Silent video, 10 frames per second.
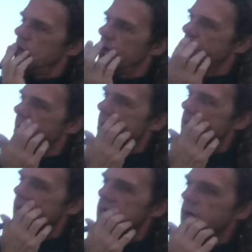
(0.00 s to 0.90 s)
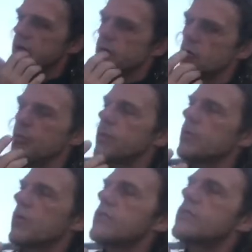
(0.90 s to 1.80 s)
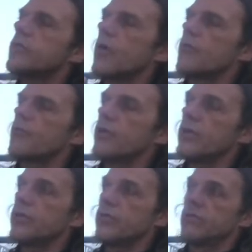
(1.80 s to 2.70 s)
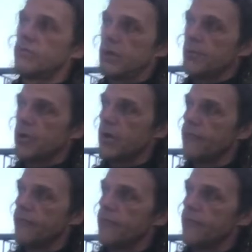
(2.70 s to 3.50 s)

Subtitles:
Yeah, so it could be because you don't breathe deep enough.